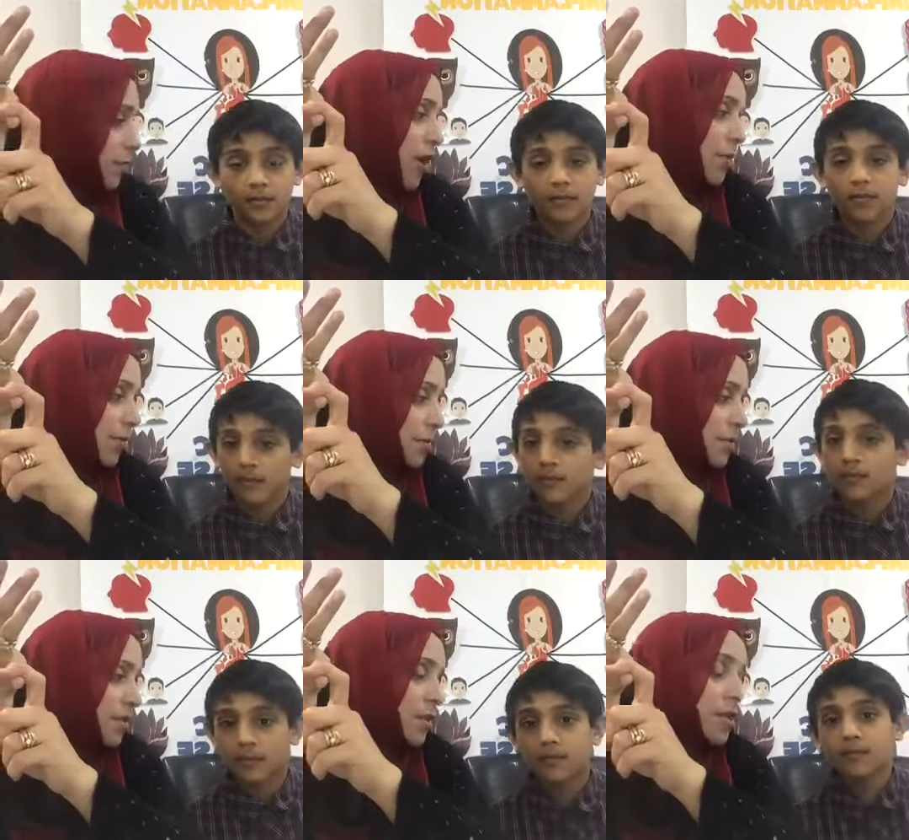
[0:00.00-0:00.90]

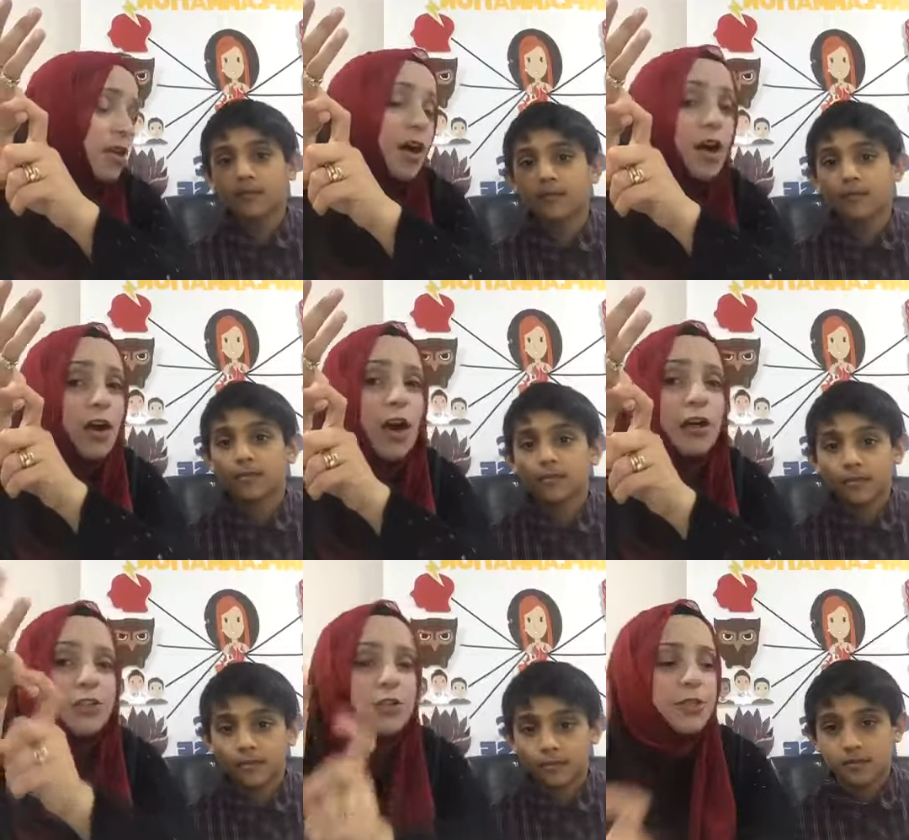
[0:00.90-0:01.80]
Speaker 1: problems are
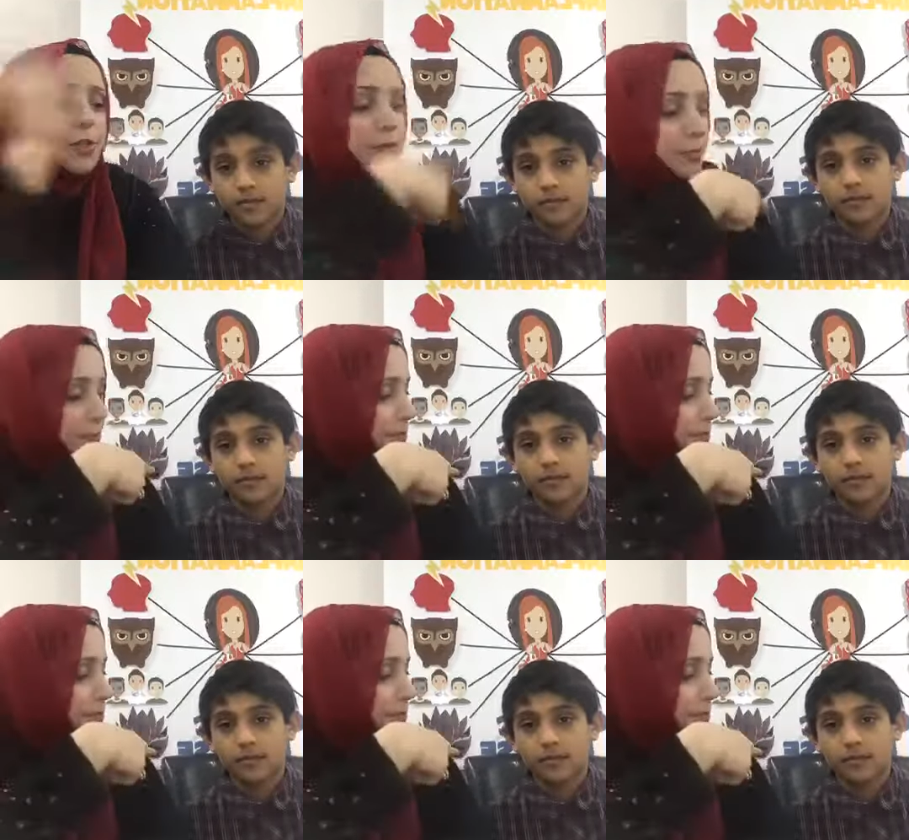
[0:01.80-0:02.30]
all due to